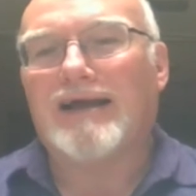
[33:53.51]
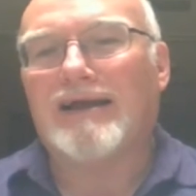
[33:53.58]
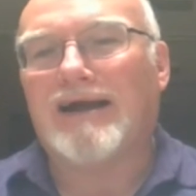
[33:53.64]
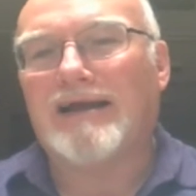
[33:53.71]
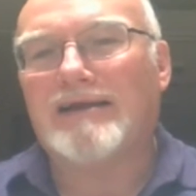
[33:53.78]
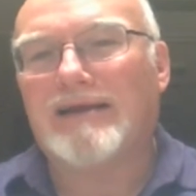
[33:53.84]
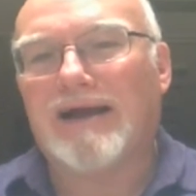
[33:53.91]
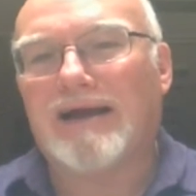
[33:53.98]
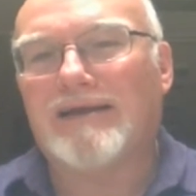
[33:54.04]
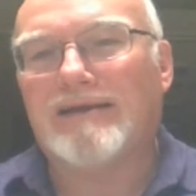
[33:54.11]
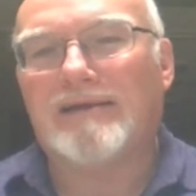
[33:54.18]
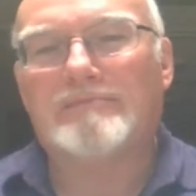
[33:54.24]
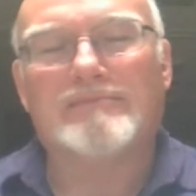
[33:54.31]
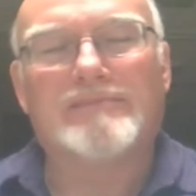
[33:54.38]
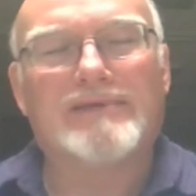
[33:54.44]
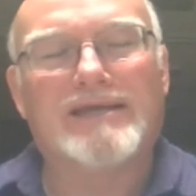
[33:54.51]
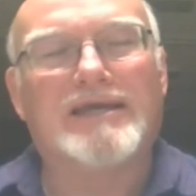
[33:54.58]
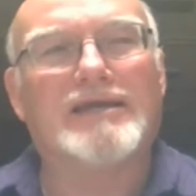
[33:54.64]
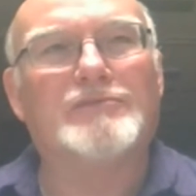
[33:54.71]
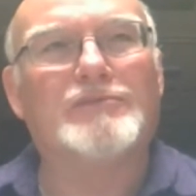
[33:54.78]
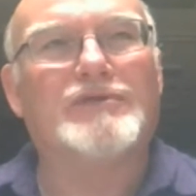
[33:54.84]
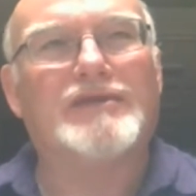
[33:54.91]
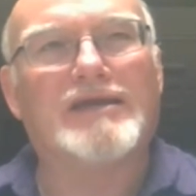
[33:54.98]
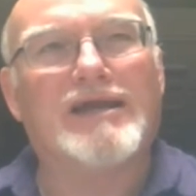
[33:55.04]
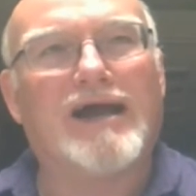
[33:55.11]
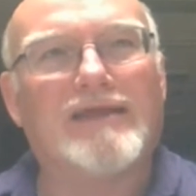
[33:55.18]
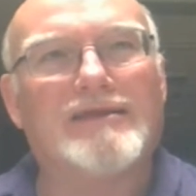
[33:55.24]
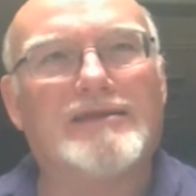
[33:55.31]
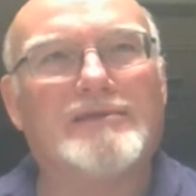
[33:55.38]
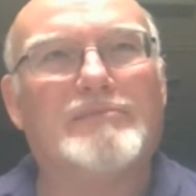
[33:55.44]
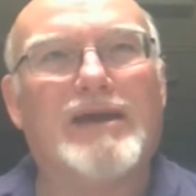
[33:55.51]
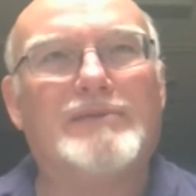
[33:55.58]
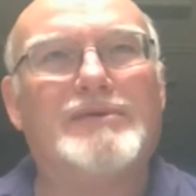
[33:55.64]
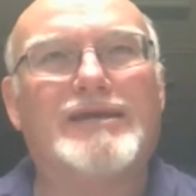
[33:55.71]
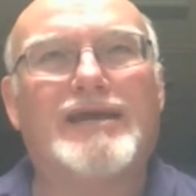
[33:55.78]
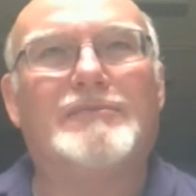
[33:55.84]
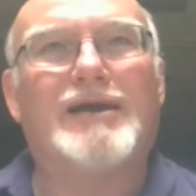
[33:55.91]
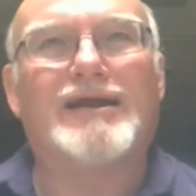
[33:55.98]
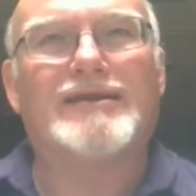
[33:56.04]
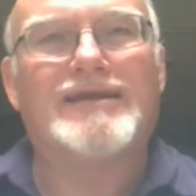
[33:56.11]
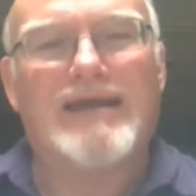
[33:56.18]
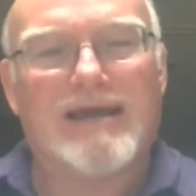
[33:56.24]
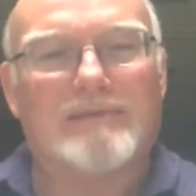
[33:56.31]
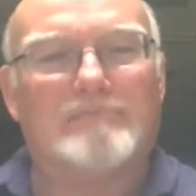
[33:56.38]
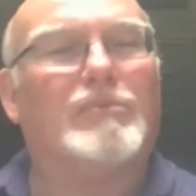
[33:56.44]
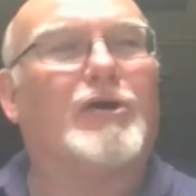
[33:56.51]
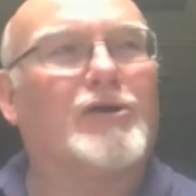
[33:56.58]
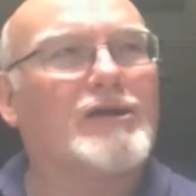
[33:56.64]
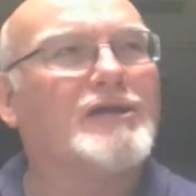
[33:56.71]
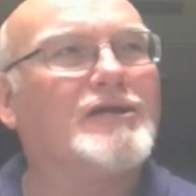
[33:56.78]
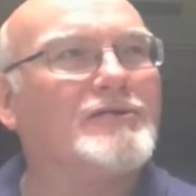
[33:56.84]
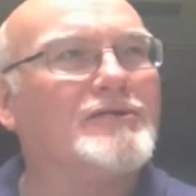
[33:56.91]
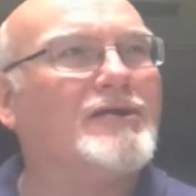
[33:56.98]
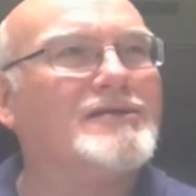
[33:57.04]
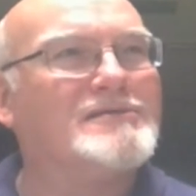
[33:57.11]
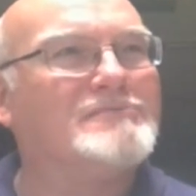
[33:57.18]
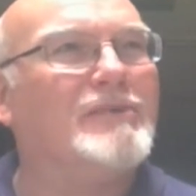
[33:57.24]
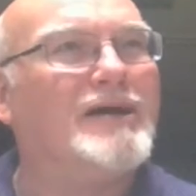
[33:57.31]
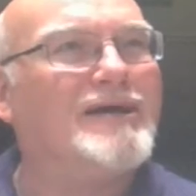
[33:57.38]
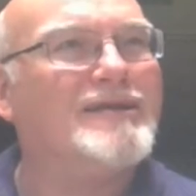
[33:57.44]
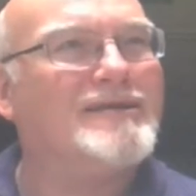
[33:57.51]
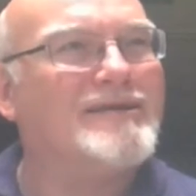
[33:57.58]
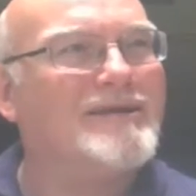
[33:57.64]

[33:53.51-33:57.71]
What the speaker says: I kidded with the guy that the baby came out and he had a barcode on his butt,